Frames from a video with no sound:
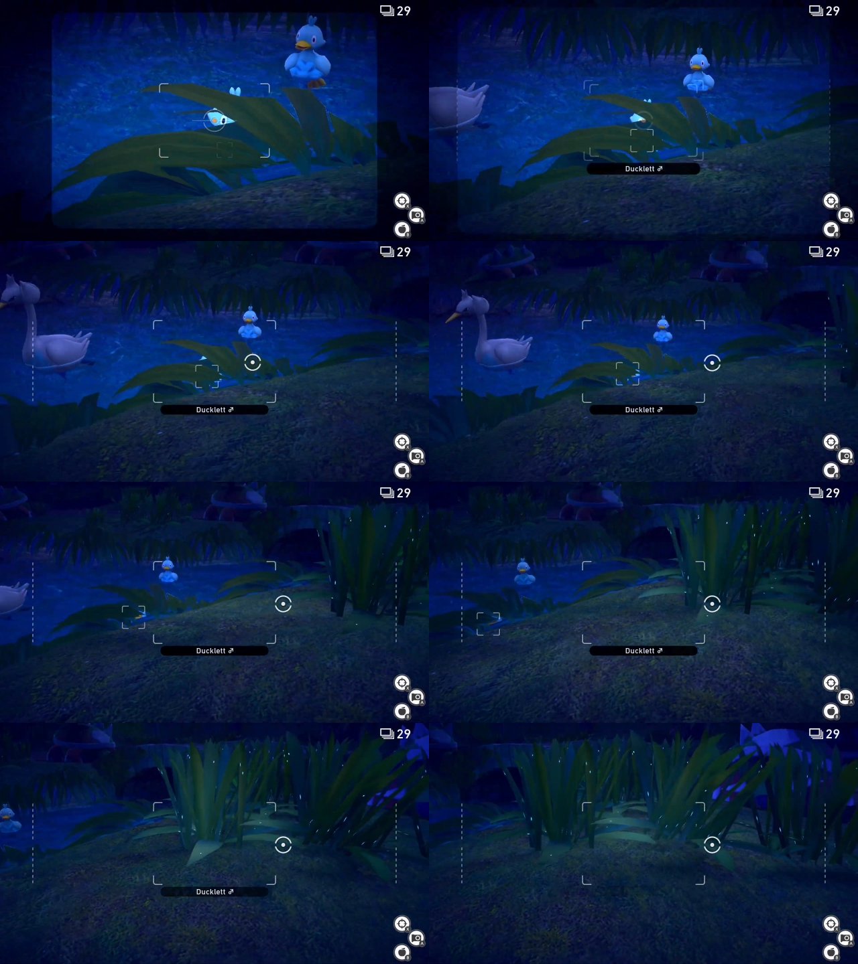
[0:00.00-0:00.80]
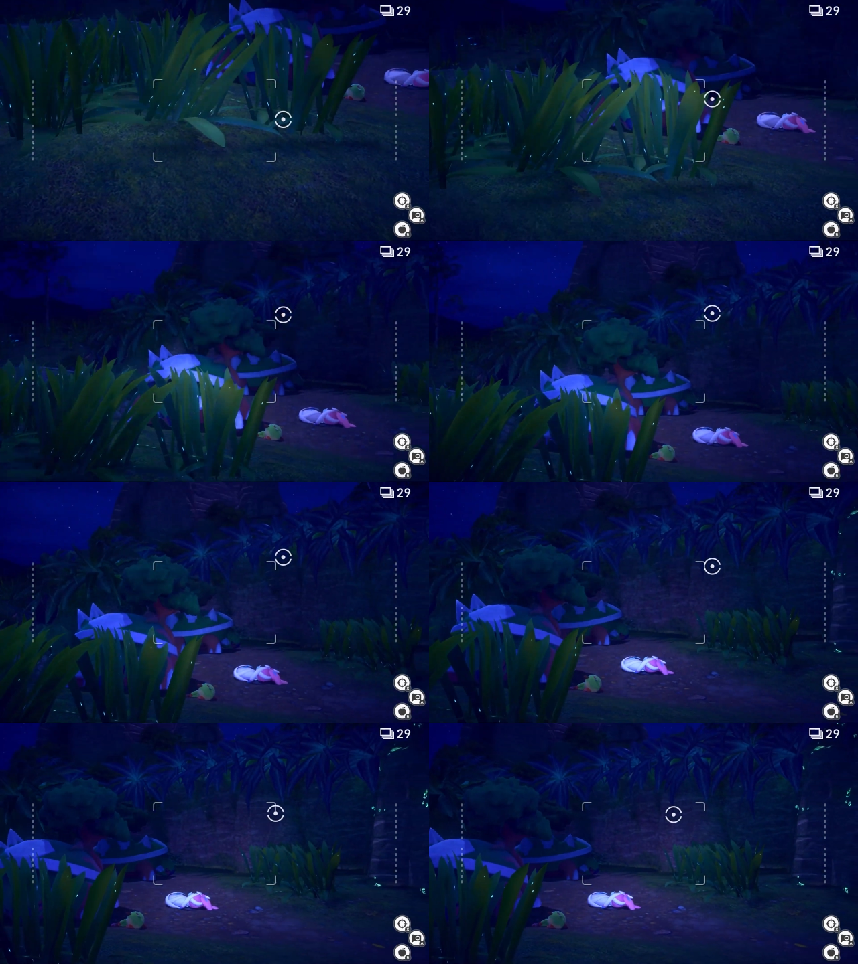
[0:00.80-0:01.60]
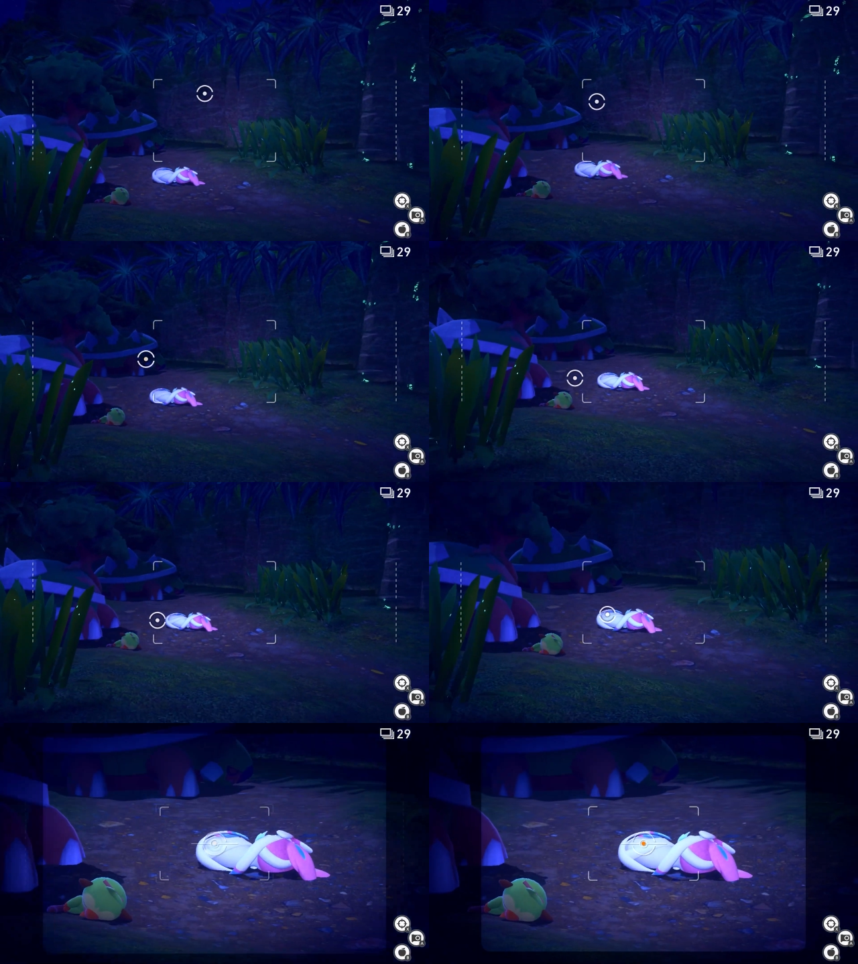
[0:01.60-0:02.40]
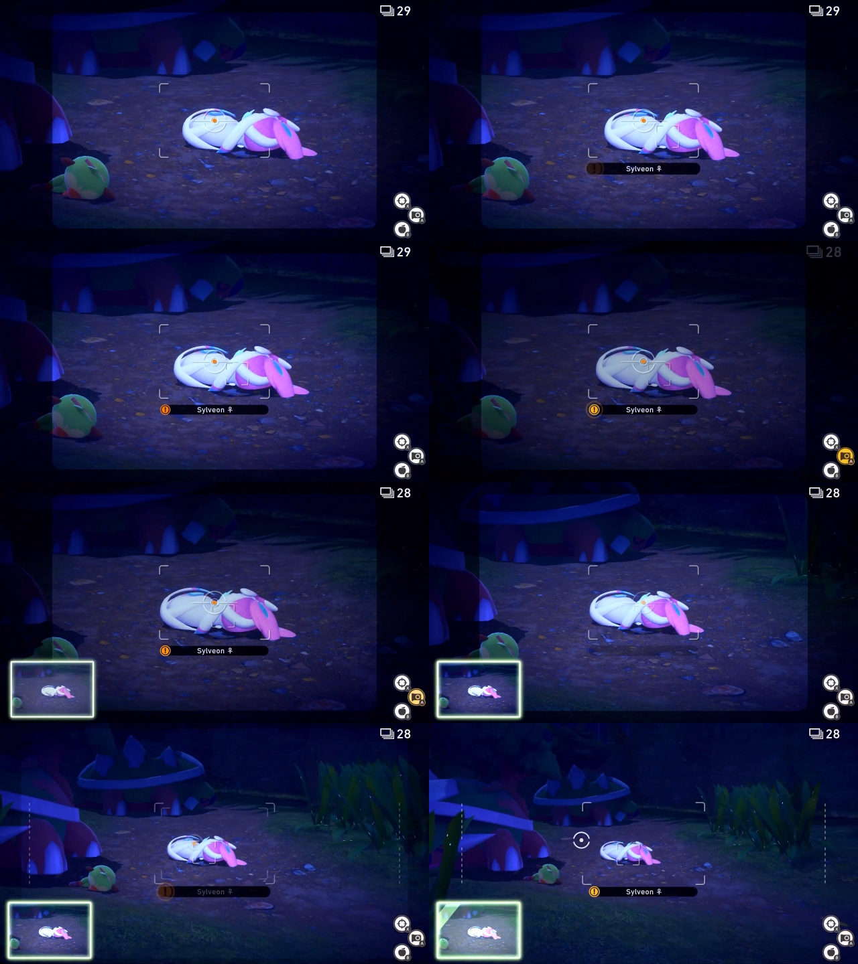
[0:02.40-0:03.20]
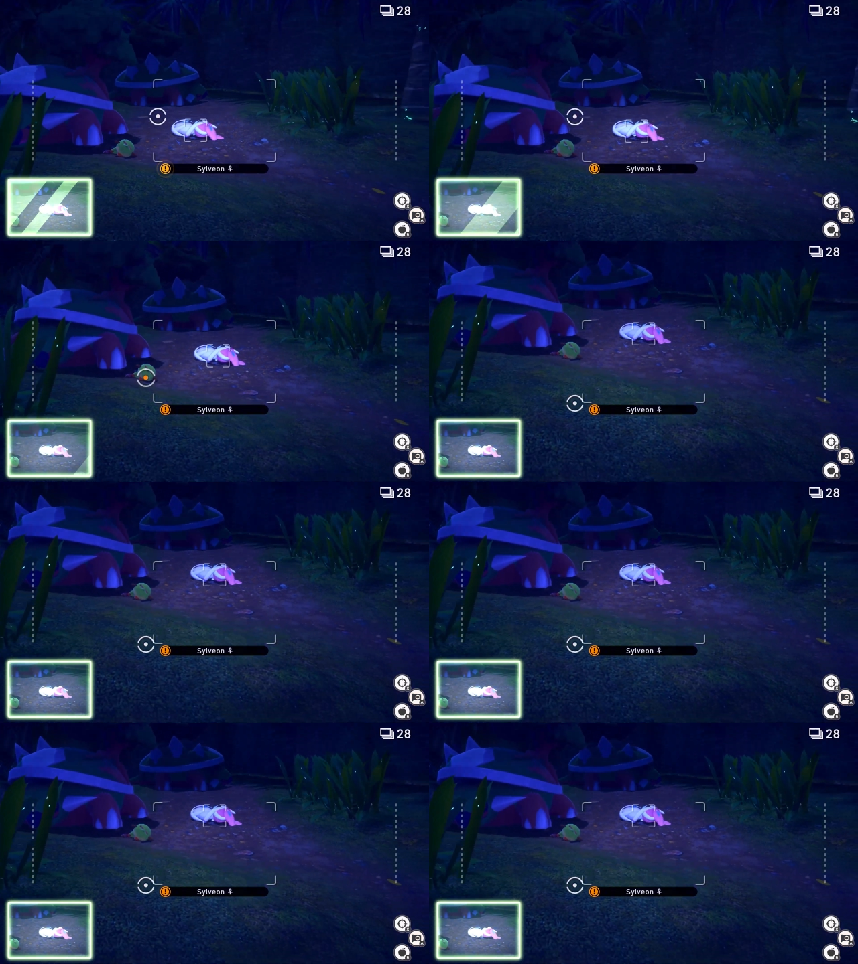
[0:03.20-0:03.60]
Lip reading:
[unreadable: no face in view]